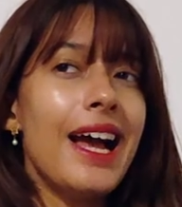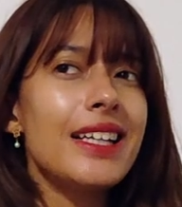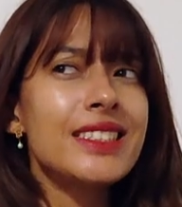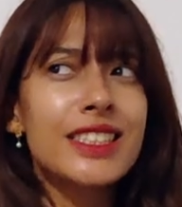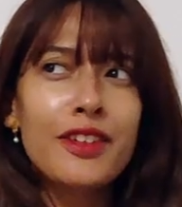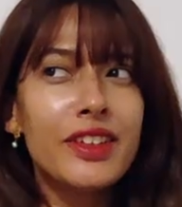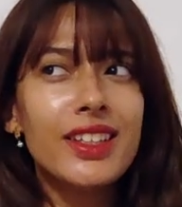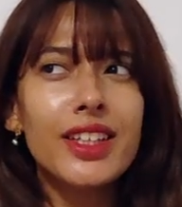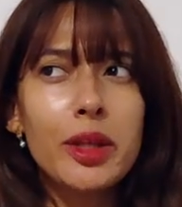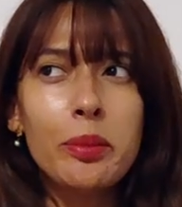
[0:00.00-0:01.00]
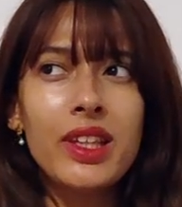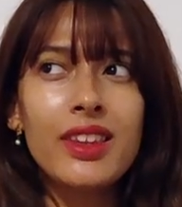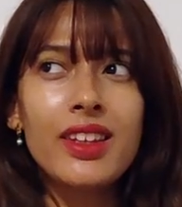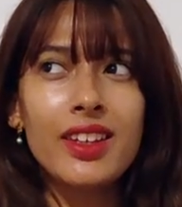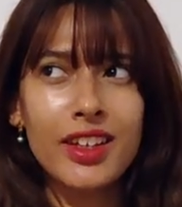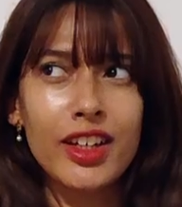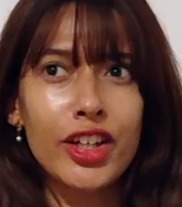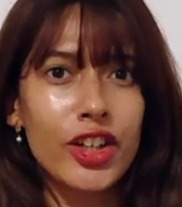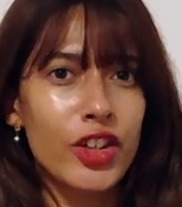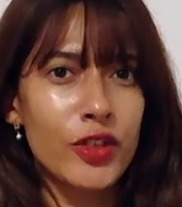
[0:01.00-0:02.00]
Has definitely been the
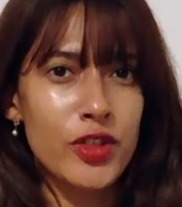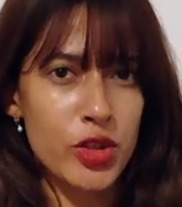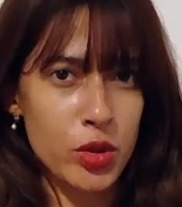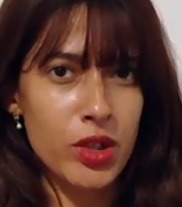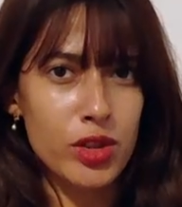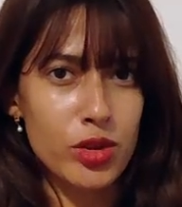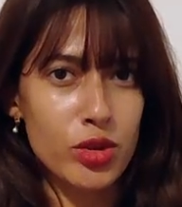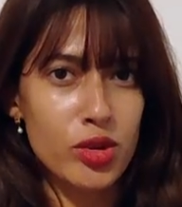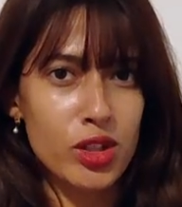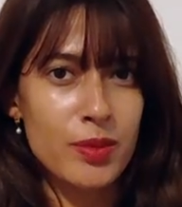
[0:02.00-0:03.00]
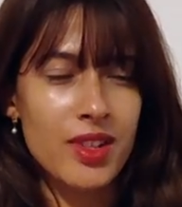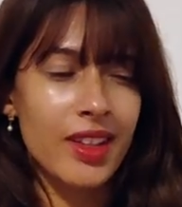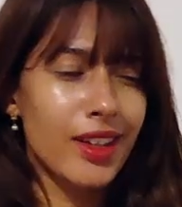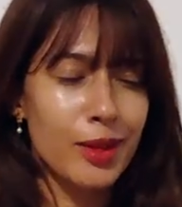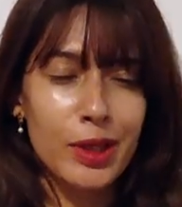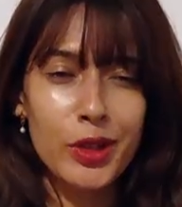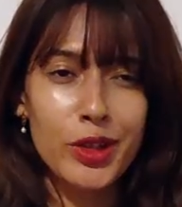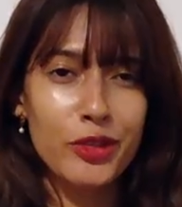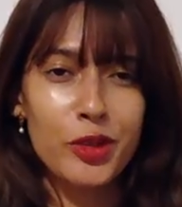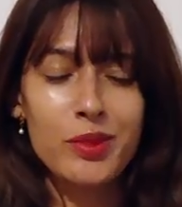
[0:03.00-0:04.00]
year of situationships. Think about
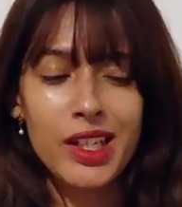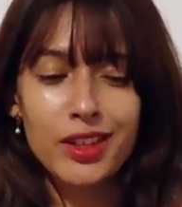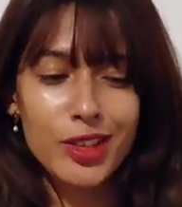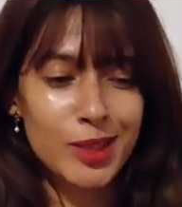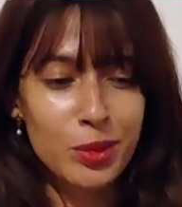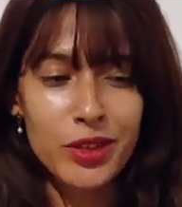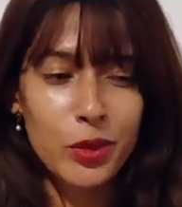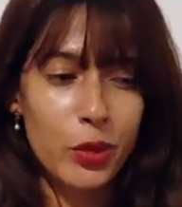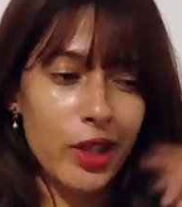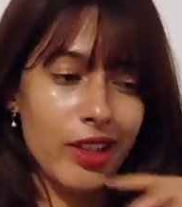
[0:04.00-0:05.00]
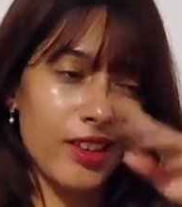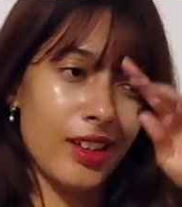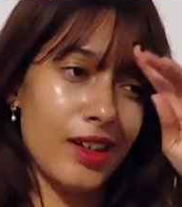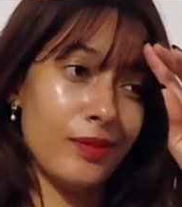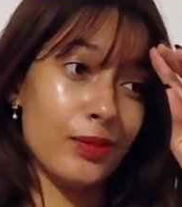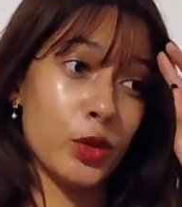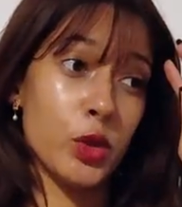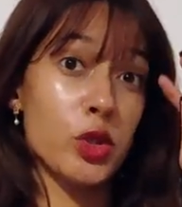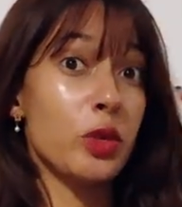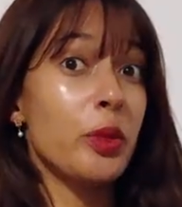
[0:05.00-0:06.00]
it, from Taylor Swift with
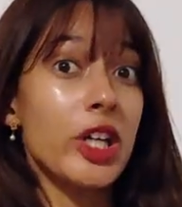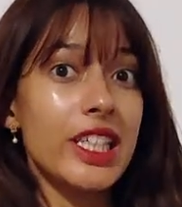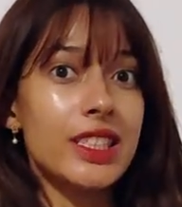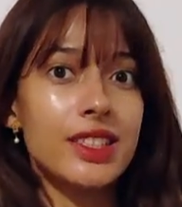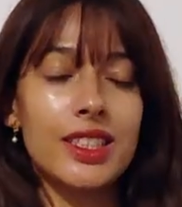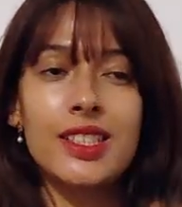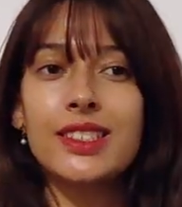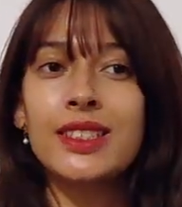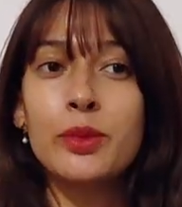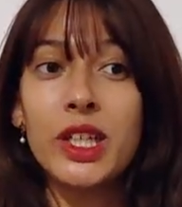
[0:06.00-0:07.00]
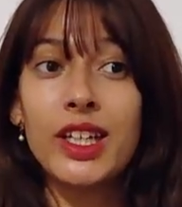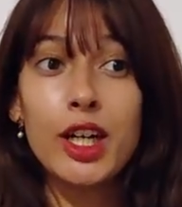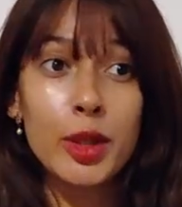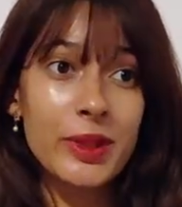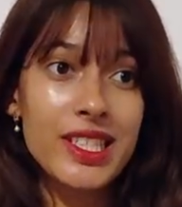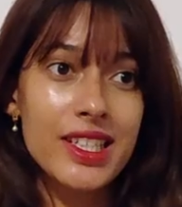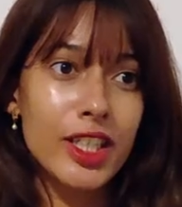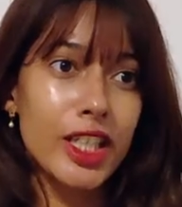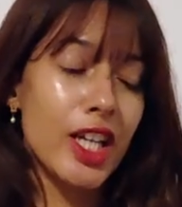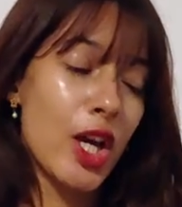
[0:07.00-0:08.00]
Tortured Poets and Sabrina
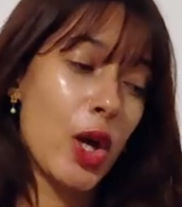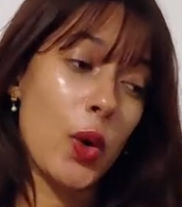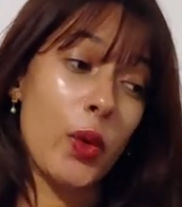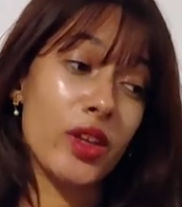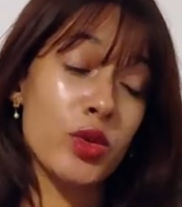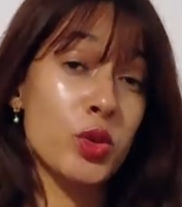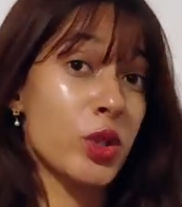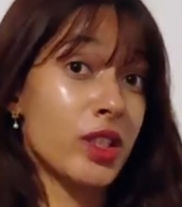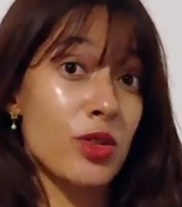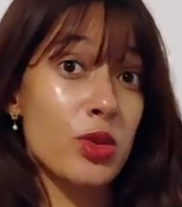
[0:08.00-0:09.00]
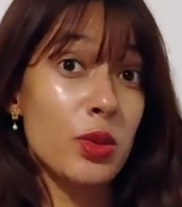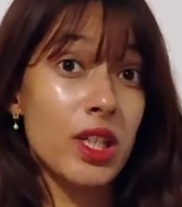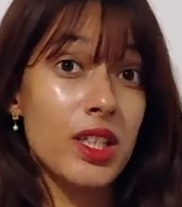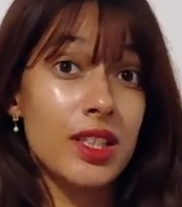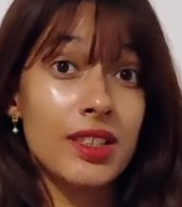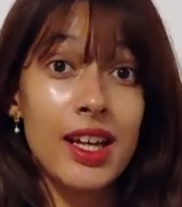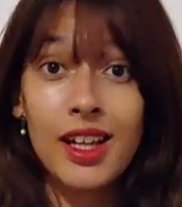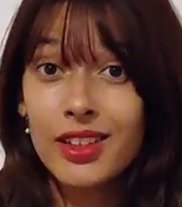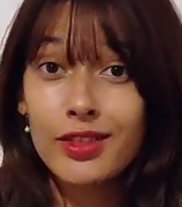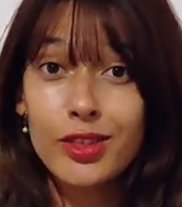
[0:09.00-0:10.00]
Carpenter with Short and Sweet, and
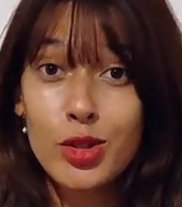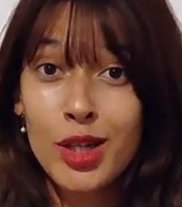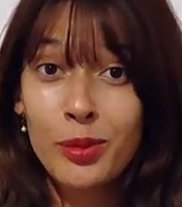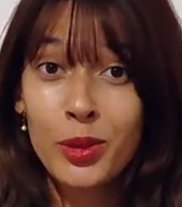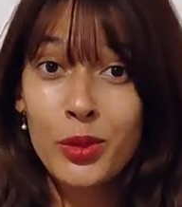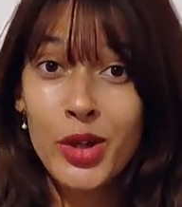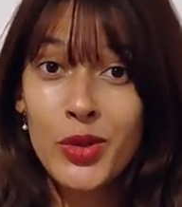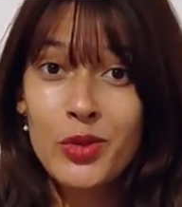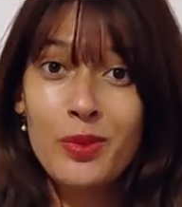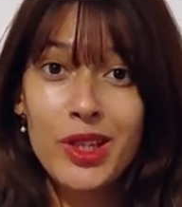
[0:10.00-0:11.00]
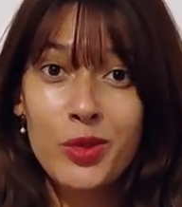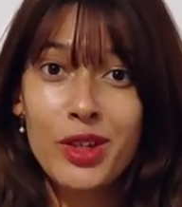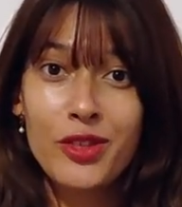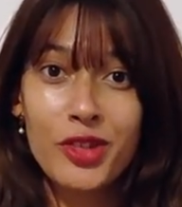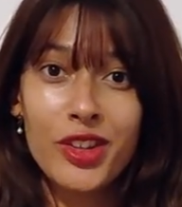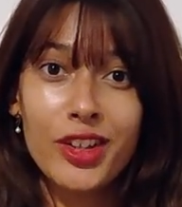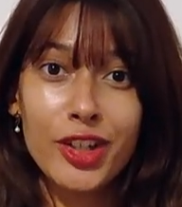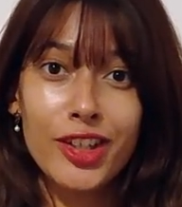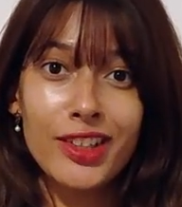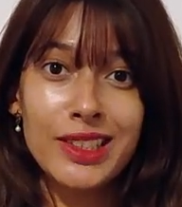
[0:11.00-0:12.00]
hell, even Chappell Roan made one for the
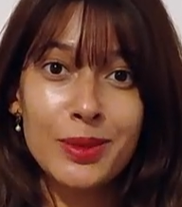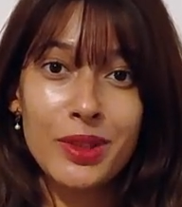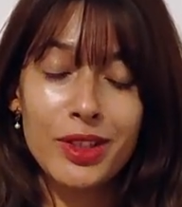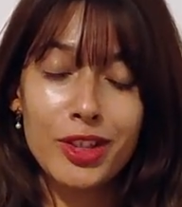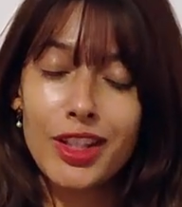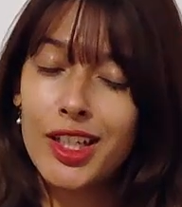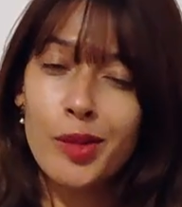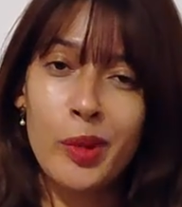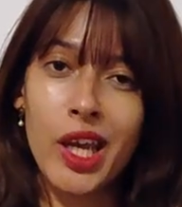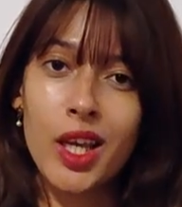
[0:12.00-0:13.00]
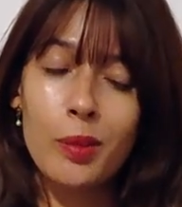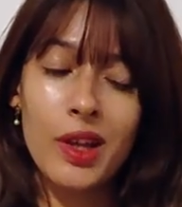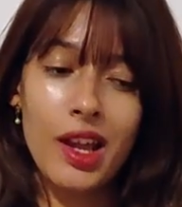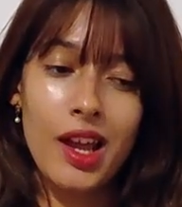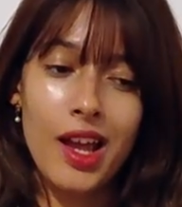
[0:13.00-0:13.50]
girls with Good Luck Babe.